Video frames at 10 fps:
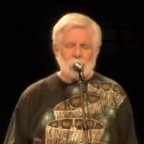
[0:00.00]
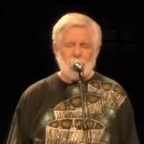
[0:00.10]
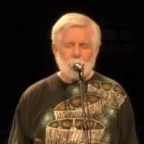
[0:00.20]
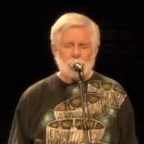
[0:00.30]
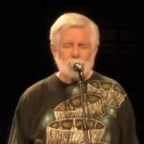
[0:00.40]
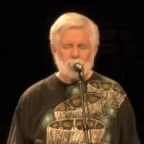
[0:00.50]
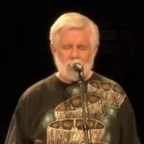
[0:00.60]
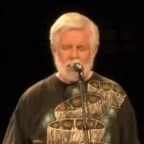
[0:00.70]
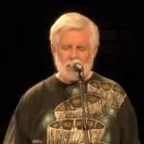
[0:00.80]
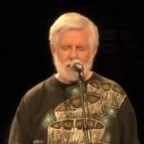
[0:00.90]
Step
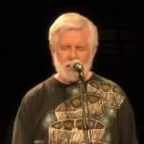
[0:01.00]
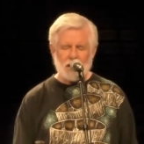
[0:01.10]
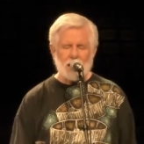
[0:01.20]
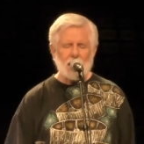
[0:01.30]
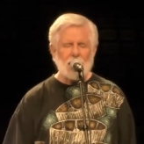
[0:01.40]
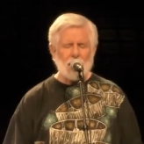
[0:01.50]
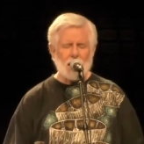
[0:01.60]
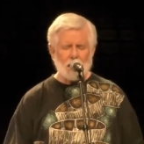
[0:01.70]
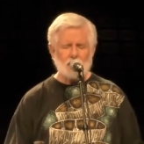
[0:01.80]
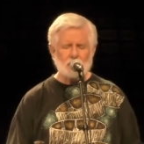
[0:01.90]
gently,
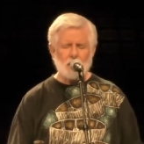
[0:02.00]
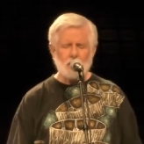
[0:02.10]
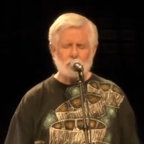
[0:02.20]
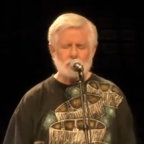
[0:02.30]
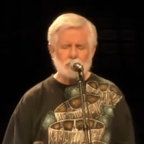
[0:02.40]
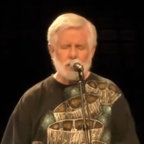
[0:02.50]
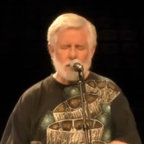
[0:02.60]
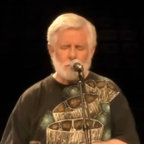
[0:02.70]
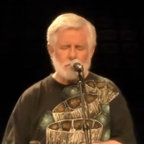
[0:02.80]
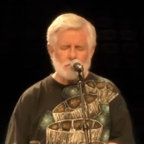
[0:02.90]
don't
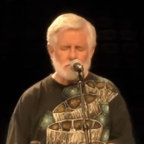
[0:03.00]
jump.